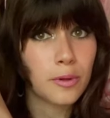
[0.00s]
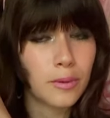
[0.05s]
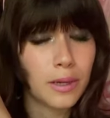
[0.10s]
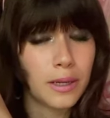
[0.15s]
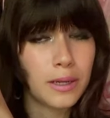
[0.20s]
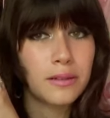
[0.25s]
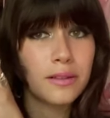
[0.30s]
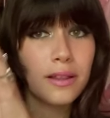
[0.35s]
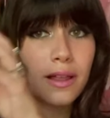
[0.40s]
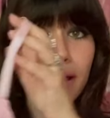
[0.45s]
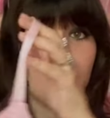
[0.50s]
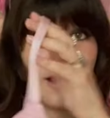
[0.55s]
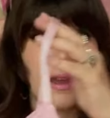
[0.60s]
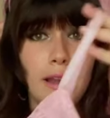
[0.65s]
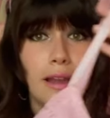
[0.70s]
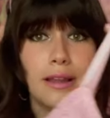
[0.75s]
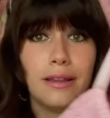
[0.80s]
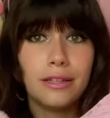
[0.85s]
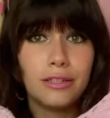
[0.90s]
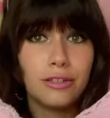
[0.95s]
well
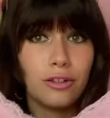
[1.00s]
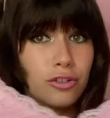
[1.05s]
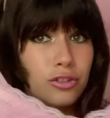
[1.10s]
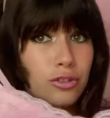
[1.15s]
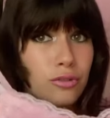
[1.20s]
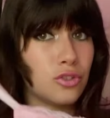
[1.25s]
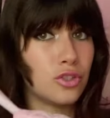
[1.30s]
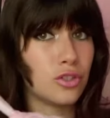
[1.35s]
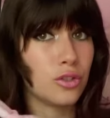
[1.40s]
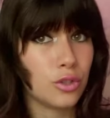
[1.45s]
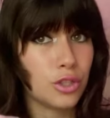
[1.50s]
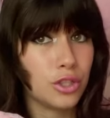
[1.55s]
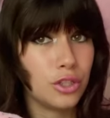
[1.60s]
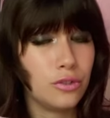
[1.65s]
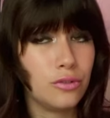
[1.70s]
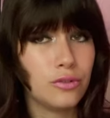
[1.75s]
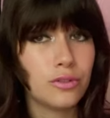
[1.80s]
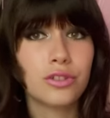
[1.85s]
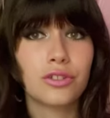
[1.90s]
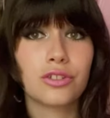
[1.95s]
and it's also so
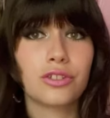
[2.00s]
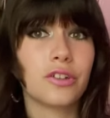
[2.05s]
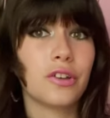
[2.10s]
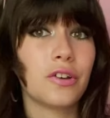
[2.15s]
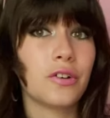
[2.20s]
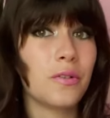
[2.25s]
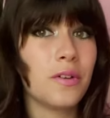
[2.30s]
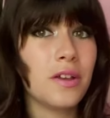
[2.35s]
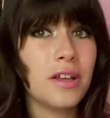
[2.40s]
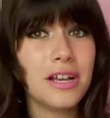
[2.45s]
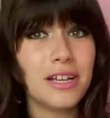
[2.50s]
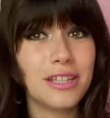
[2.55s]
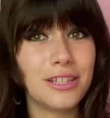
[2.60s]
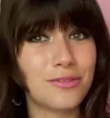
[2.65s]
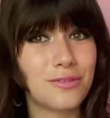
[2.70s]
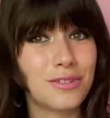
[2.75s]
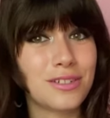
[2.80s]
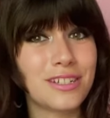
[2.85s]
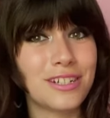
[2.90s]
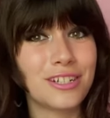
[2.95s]
cute. So
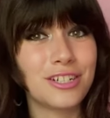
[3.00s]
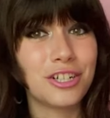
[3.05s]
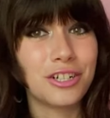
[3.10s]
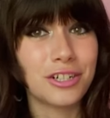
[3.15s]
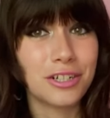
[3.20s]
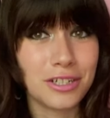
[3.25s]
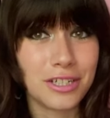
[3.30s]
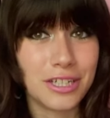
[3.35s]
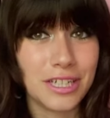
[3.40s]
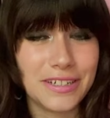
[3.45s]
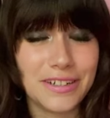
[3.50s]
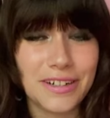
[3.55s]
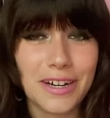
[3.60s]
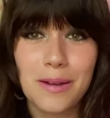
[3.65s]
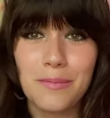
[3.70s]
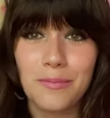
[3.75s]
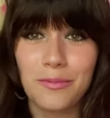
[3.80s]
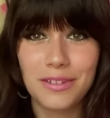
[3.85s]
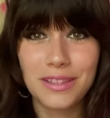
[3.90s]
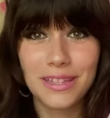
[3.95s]
this was such a good deal.
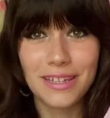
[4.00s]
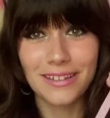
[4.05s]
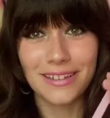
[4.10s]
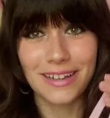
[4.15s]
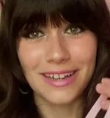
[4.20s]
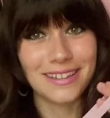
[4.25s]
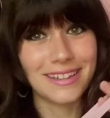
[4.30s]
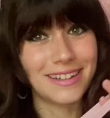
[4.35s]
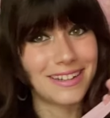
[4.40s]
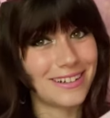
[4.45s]
I'm really glad that I